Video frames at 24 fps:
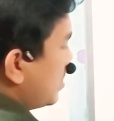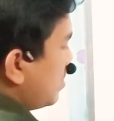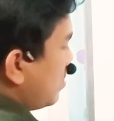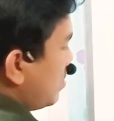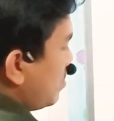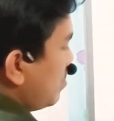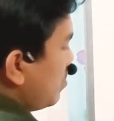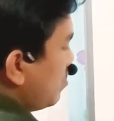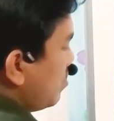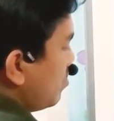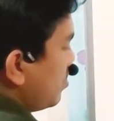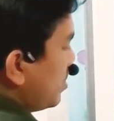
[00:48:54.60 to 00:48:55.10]

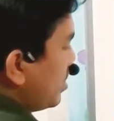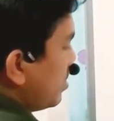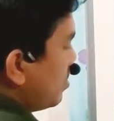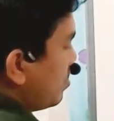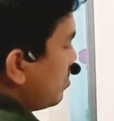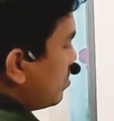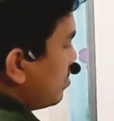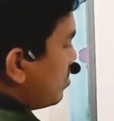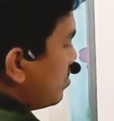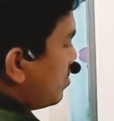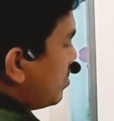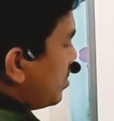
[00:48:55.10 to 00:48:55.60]
2 by
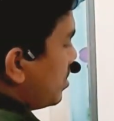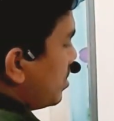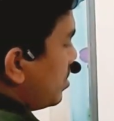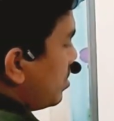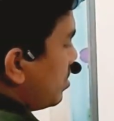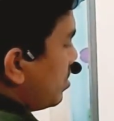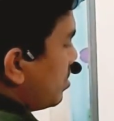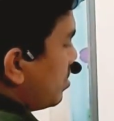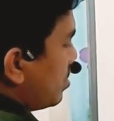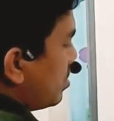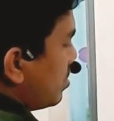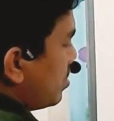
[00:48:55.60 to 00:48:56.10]
root
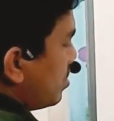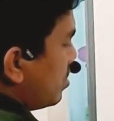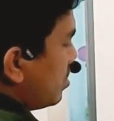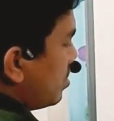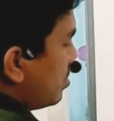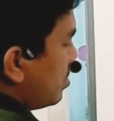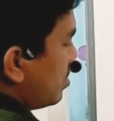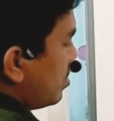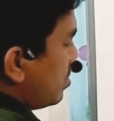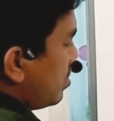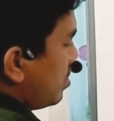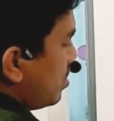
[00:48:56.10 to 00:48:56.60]
3
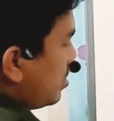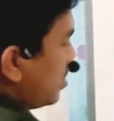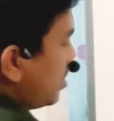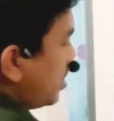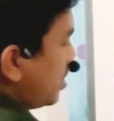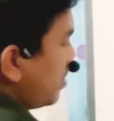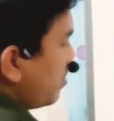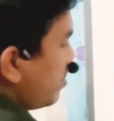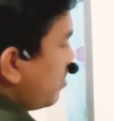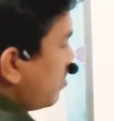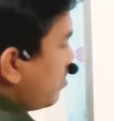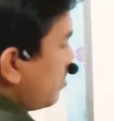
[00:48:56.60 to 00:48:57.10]

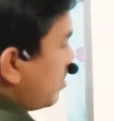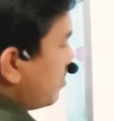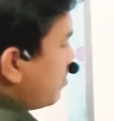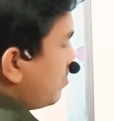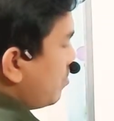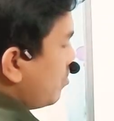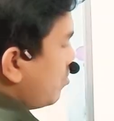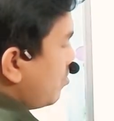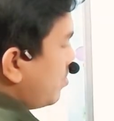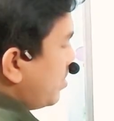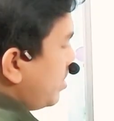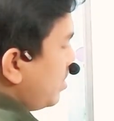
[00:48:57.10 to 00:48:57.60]
divided by
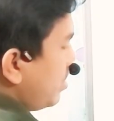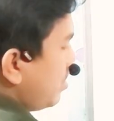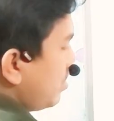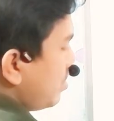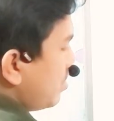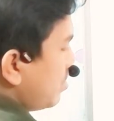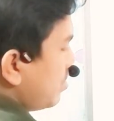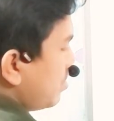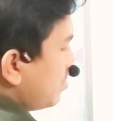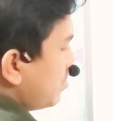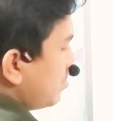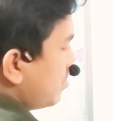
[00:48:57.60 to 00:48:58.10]
4 by
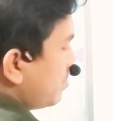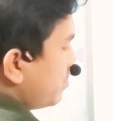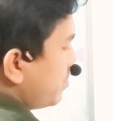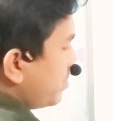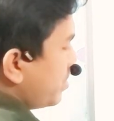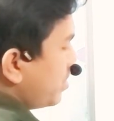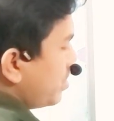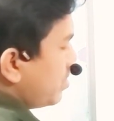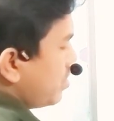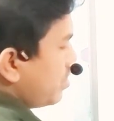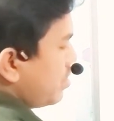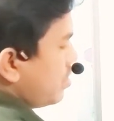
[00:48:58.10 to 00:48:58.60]
3.
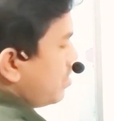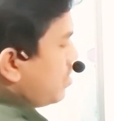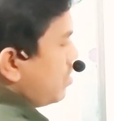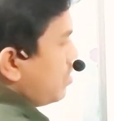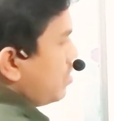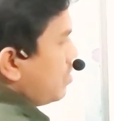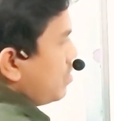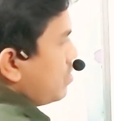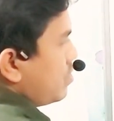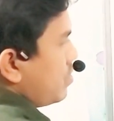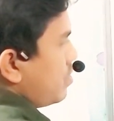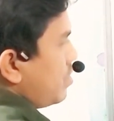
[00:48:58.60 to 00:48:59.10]

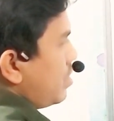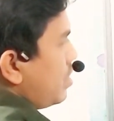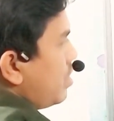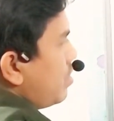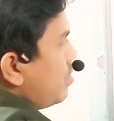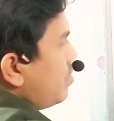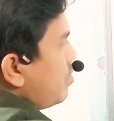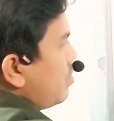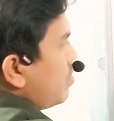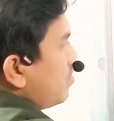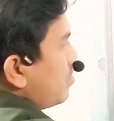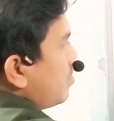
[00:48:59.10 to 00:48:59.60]
So
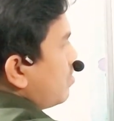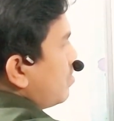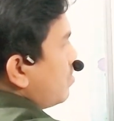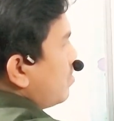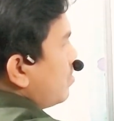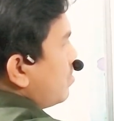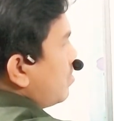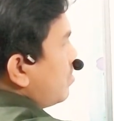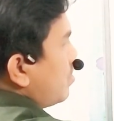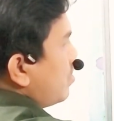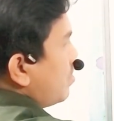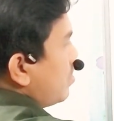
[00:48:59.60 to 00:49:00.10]
now
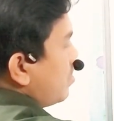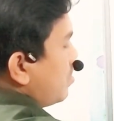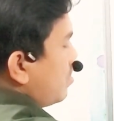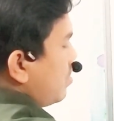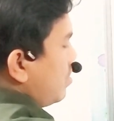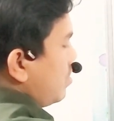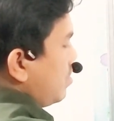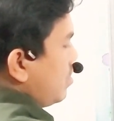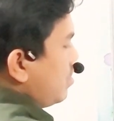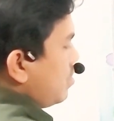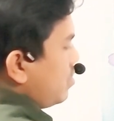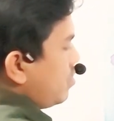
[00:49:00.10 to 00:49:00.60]

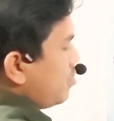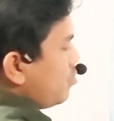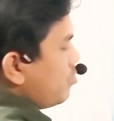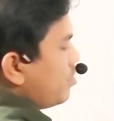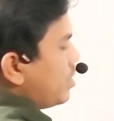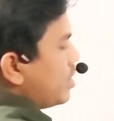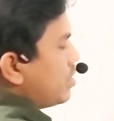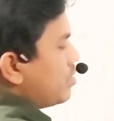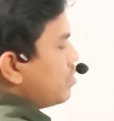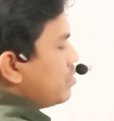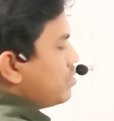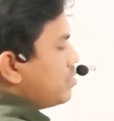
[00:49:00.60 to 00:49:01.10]
2
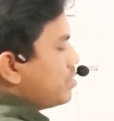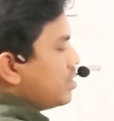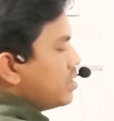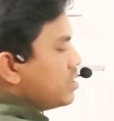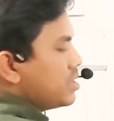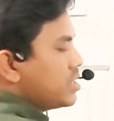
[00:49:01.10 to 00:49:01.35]
by root 3 is